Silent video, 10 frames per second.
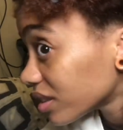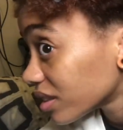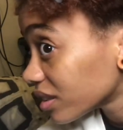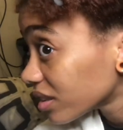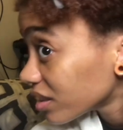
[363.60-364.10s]

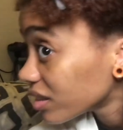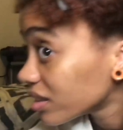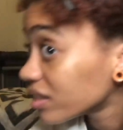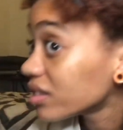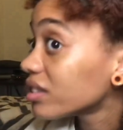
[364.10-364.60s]

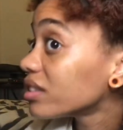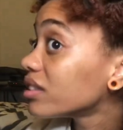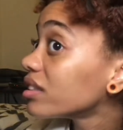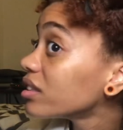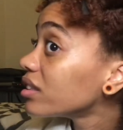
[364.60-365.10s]

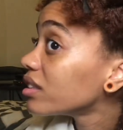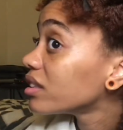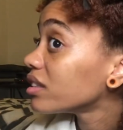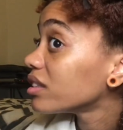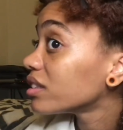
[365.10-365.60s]

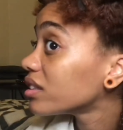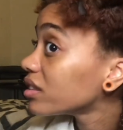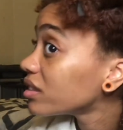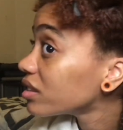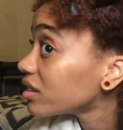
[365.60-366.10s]

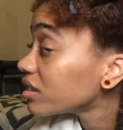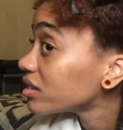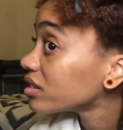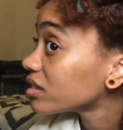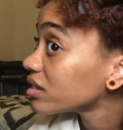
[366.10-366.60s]

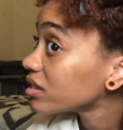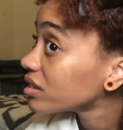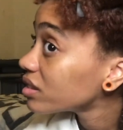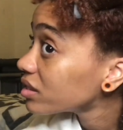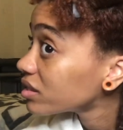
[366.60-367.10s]

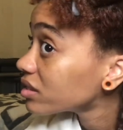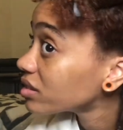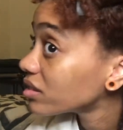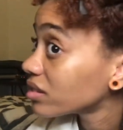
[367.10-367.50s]
Nothing is said.